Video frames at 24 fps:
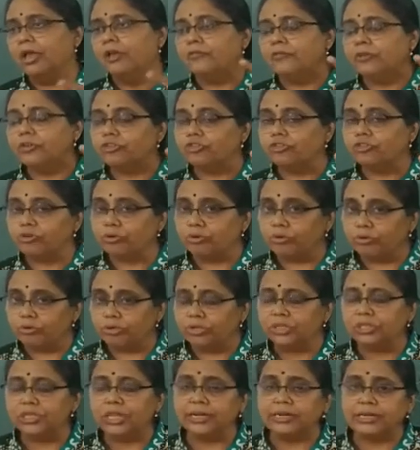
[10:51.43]
which
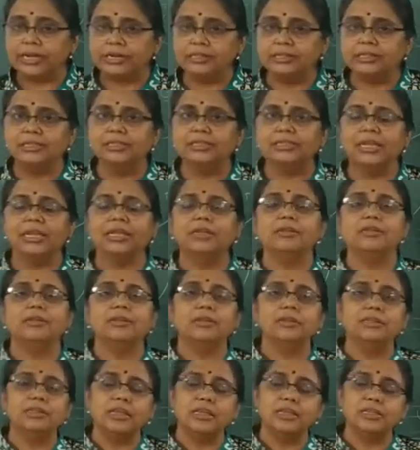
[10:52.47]
shows that at the center
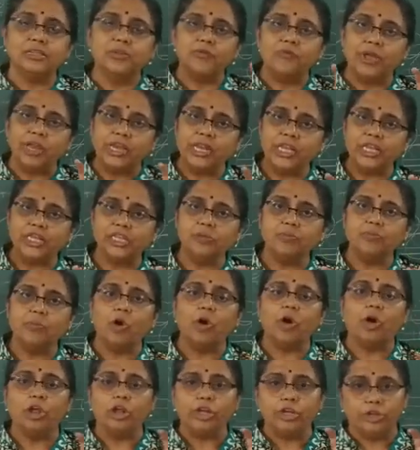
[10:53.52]
there is a very
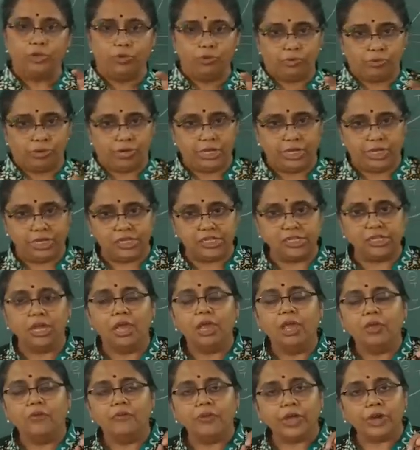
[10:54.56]
small nucleus
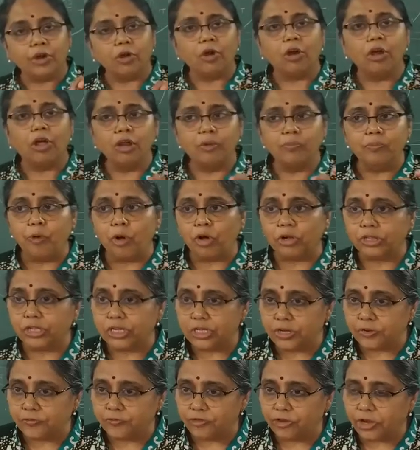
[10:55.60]
where all
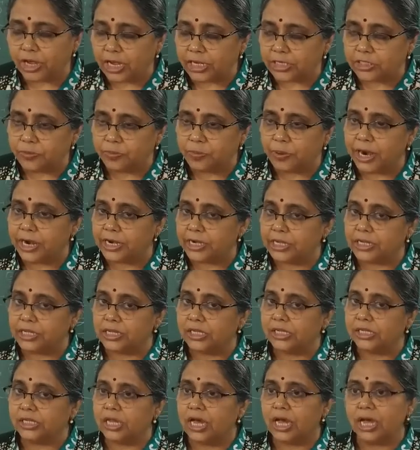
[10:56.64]
positive charge
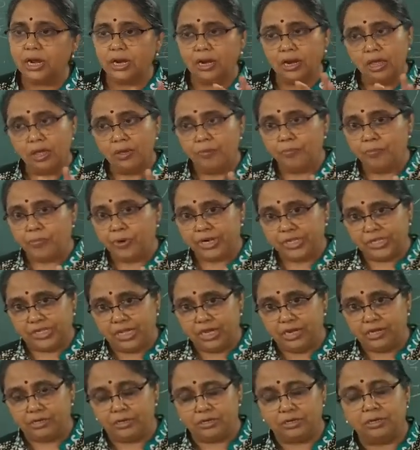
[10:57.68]
particles are
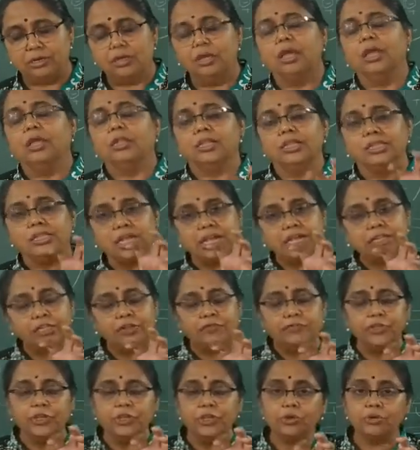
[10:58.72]
present. The size
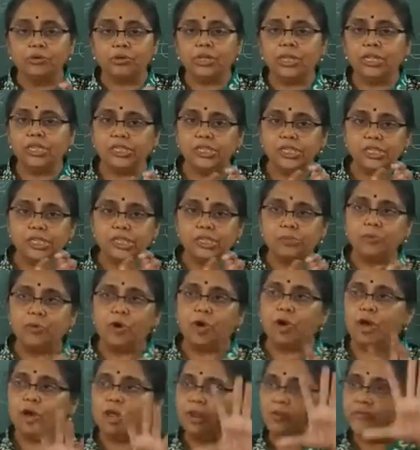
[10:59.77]
of the nucleus is
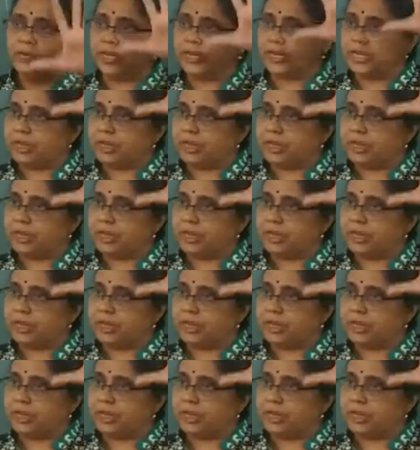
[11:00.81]
small when